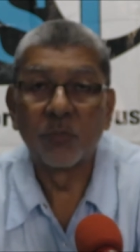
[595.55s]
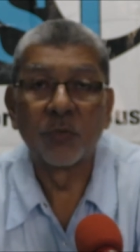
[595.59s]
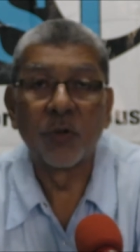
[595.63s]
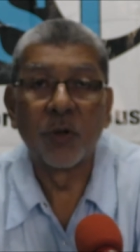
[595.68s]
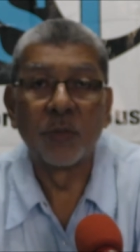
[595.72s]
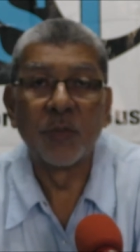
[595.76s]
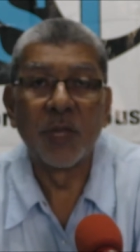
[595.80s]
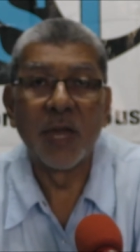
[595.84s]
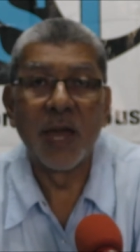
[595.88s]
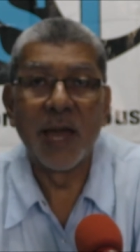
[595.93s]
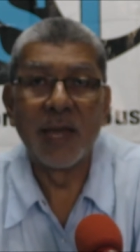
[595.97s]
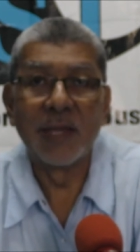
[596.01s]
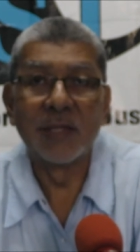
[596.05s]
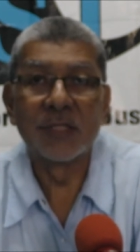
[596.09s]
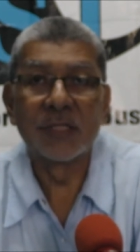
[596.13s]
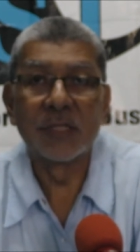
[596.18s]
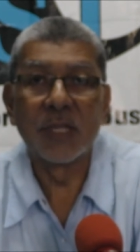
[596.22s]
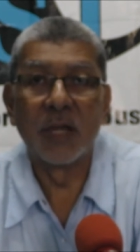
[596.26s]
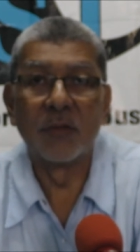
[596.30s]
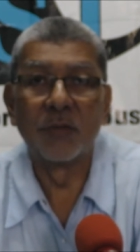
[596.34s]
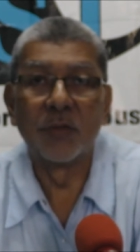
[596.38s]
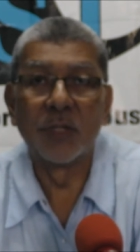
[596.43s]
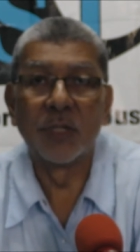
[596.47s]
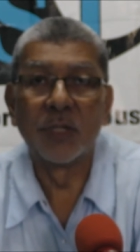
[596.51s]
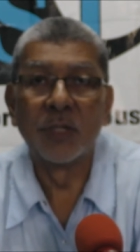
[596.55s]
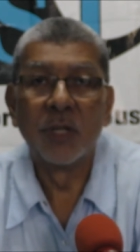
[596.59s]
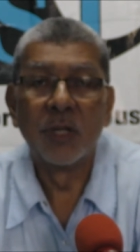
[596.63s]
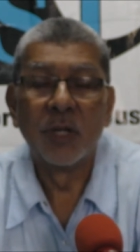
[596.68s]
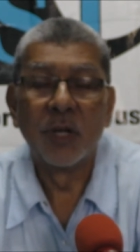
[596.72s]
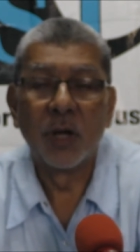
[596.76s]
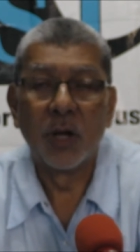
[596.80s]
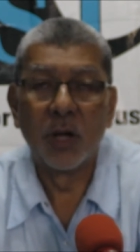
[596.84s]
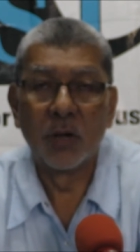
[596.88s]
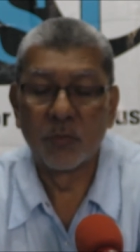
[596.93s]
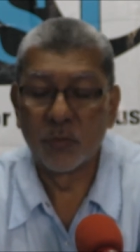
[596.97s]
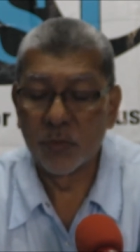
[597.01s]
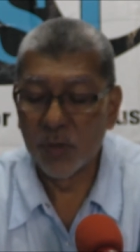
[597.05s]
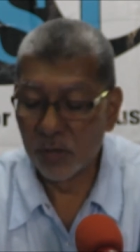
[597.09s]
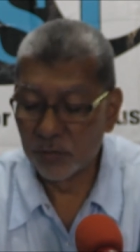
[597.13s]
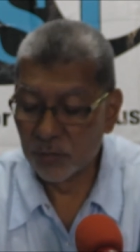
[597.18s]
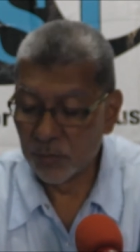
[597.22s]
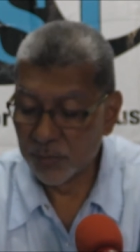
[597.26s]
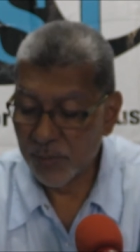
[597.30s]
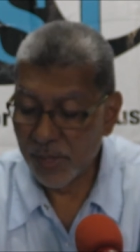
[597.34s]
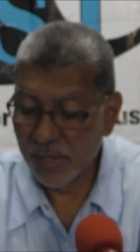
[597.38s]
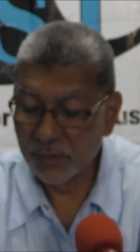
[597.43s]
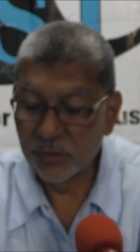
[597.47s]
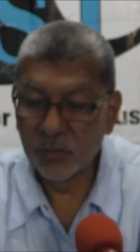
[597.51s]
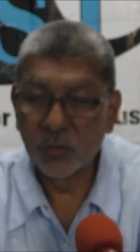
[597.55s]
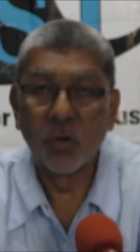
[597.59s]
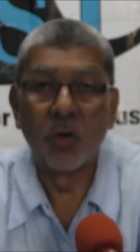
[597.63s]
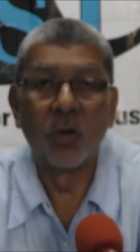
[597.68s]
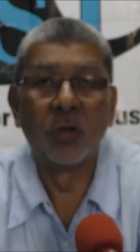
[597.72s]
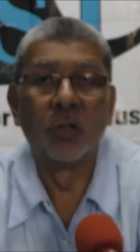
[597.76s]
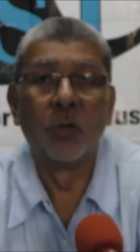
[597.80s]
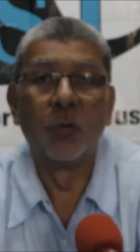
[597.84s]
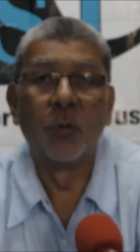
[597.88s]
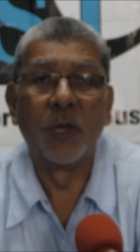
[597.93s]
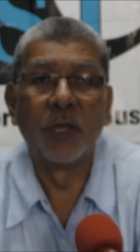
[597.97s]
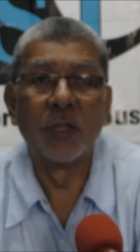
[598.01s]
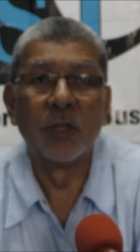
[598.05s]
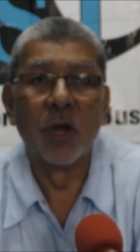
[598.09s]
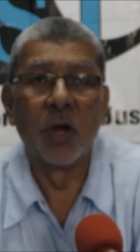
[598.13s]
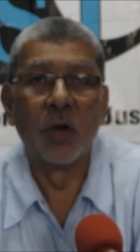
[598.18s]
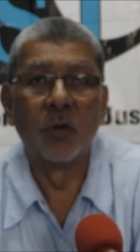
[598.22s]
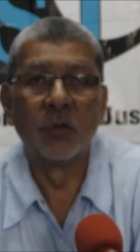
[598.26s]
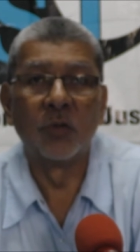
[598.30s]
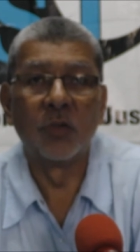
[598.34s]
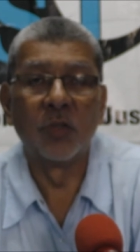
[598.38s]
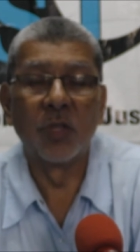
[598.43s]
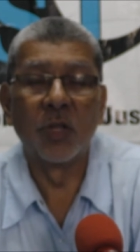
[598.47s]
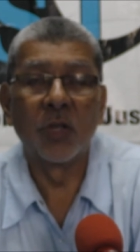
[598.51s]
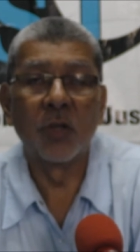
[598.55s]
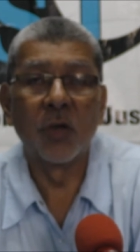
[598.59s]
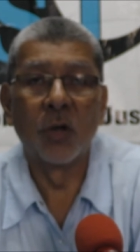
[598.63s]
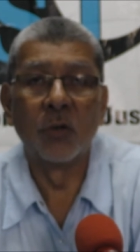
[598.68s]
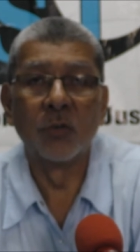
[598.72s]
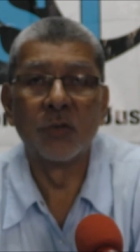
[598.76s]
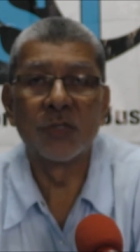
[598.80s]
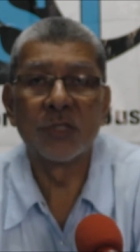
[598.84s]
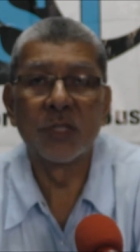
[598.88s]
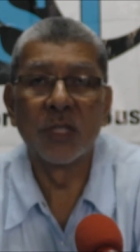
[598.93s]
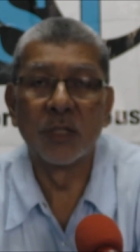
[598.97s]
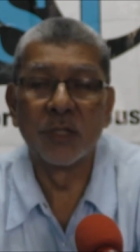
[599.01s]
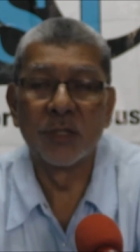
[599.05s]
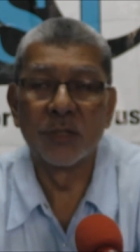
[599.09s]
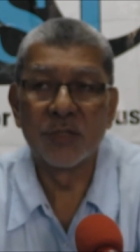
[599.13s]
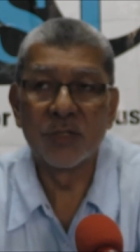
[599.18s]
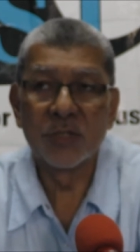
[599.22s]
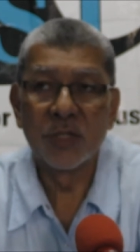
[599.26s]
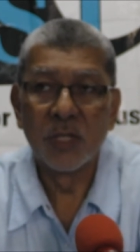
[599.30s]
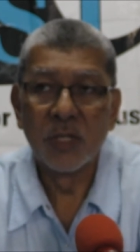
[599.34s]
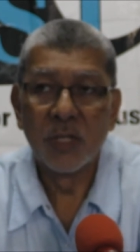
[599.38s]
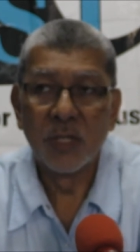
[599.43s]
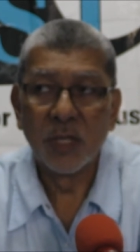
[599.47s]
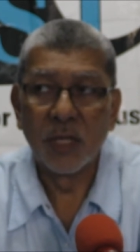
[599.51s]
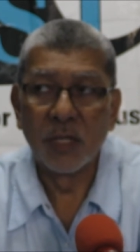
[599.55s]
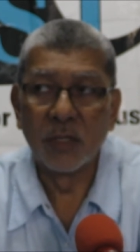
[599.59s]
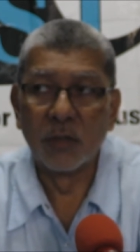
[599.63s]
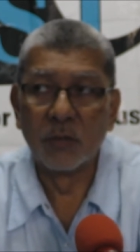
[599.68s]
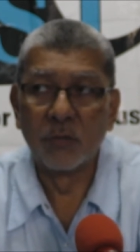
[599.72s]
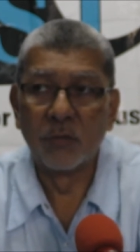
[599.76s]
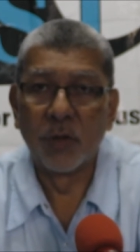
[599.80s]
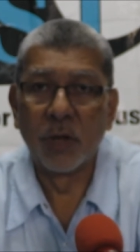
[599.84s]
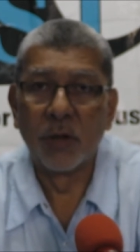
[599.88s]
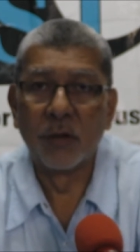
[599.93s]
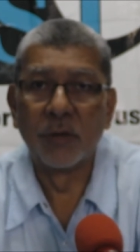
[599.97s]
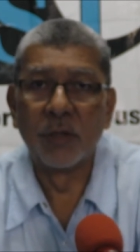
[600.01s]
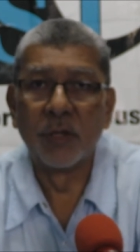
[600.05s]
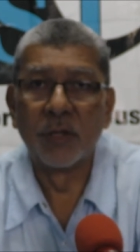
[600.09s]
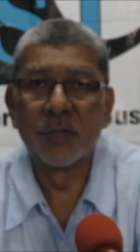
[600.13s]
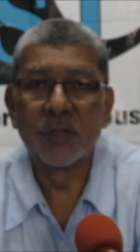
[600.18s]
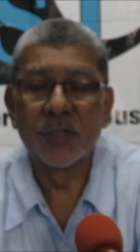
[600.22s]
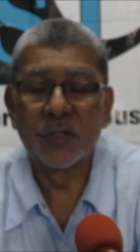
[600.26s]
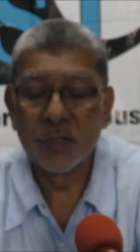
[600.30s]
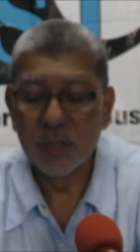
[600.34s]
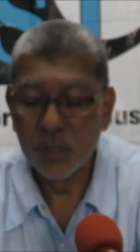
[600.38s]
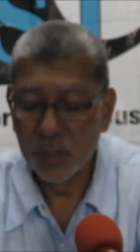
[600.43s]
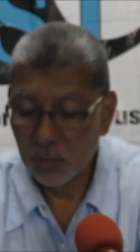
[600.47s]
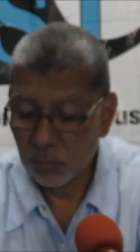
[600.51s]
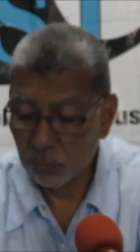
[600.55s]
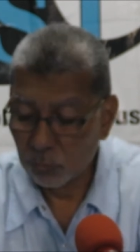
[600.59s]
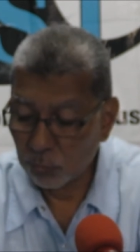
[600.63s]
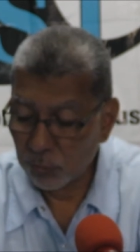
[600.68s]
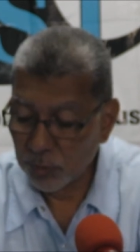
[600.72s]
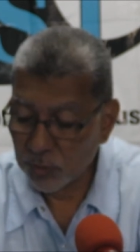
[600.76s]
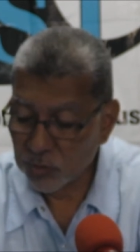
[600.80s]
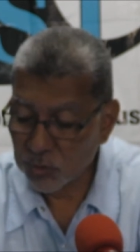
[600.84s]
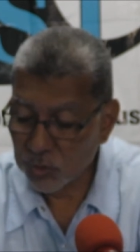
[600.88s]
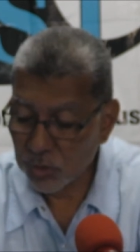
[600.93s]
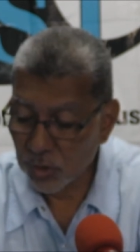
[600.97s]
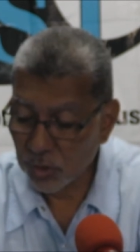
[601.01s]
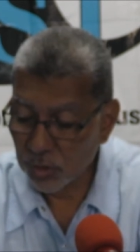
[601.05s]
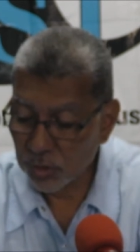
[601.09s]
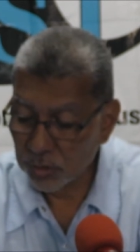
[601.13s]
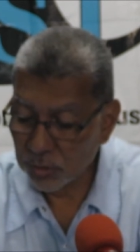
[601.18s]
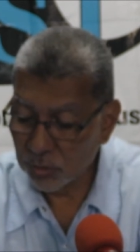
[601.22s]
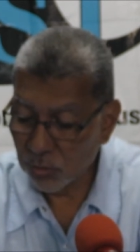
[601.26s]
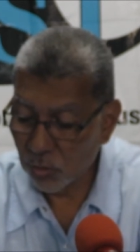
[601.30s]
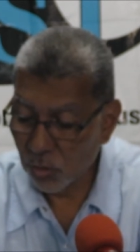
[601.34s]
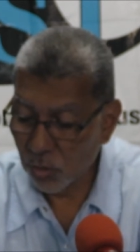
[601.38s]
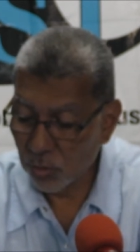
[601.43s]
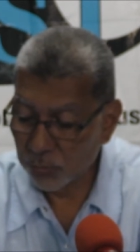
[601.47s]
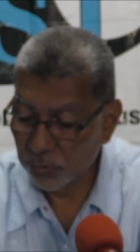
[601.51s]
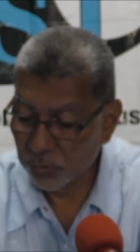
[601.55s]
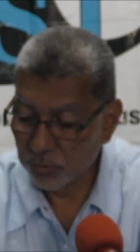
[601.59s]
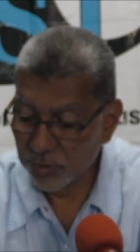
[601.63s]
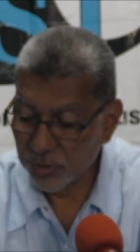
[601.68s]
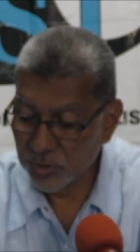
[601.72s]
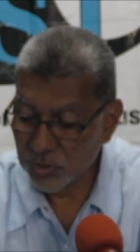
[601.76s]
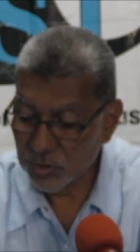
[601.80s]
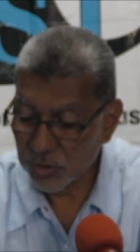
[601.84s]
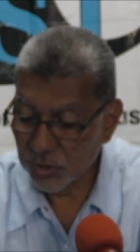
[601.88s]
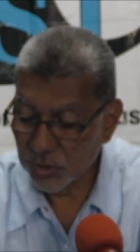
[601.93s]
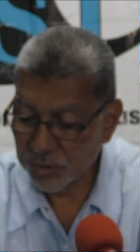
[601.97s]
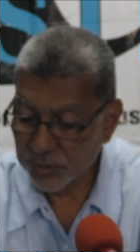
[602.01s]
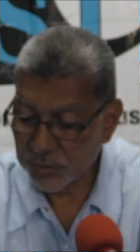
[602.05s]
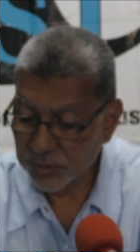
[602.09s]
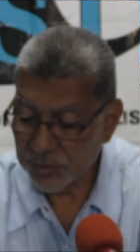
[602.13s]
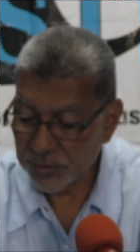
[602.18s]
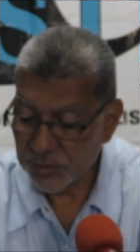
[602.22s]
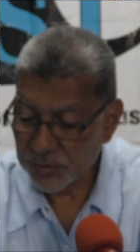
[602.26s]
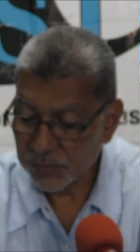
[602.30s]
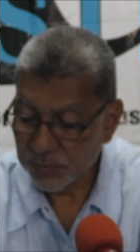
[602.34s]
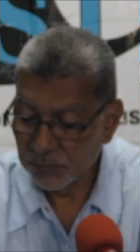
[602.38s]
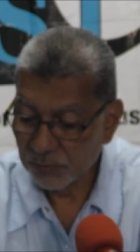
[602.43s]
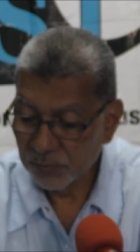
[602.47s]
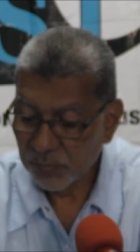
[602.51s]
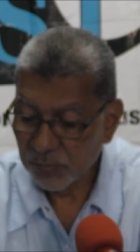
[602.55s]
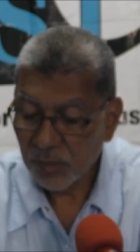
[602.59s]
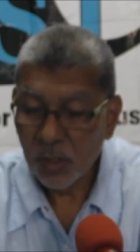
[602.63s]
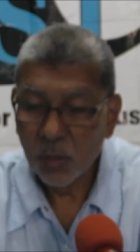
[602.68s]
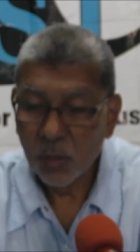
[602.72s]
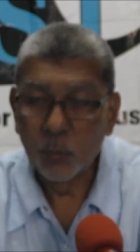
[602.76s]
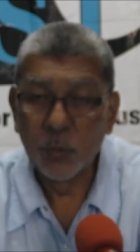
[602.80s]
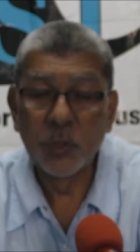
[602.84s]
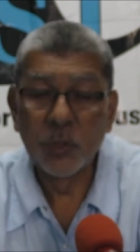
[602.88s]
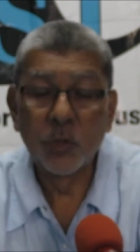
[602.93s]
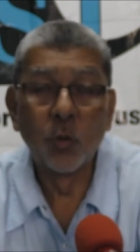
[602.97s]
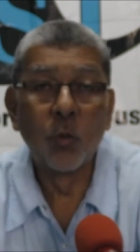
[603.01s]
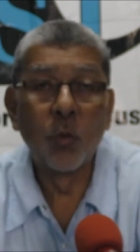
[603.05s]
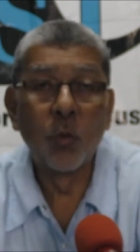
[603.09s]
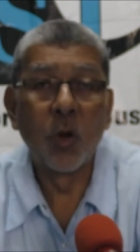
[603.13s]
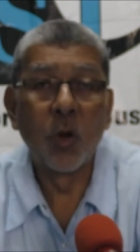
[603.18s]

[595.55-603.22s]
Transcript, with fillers: from the highest level of government all the way down to the councillors in the various regional corporations. We do